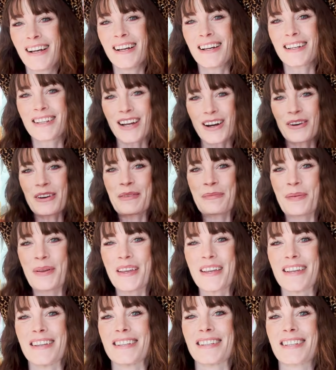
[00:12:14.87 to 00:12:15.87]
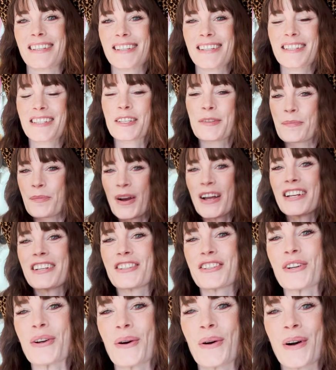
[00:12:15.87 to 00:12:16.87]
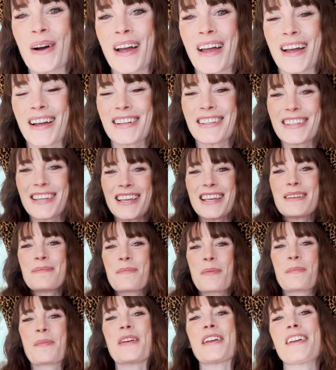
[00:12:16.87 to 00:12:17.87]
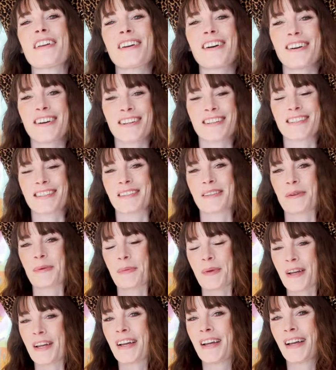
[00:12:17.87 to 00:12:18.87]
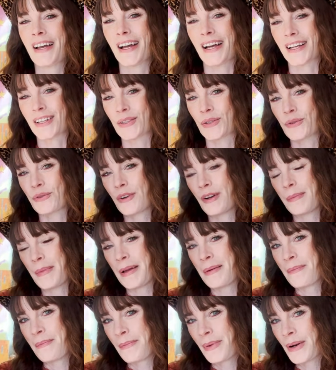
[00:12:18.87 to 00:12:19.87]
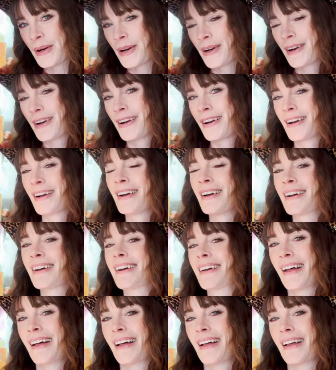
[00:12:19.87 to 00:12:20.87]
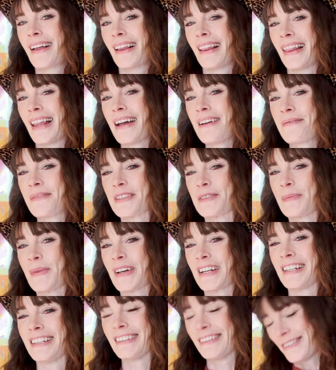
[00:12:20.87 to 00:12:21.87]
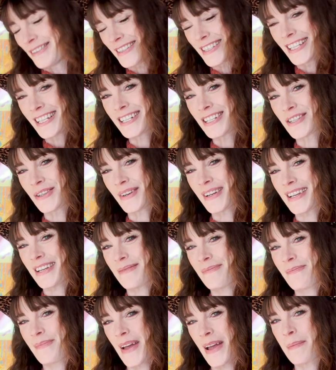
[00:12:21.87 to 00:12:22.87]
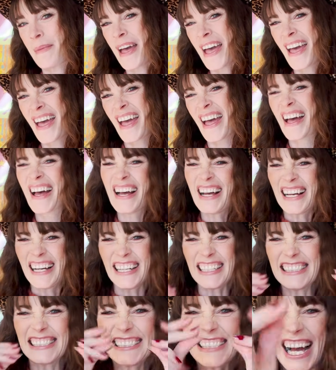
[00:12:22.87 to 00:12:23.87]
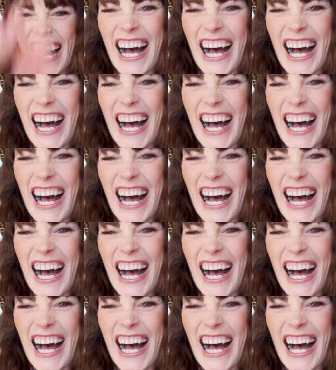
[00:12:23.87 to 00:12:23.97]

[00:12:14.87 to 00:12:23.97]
Go in peace, spread joy, keep being awesome, and remember, life is but a lucid dream, baby. Hi-ya!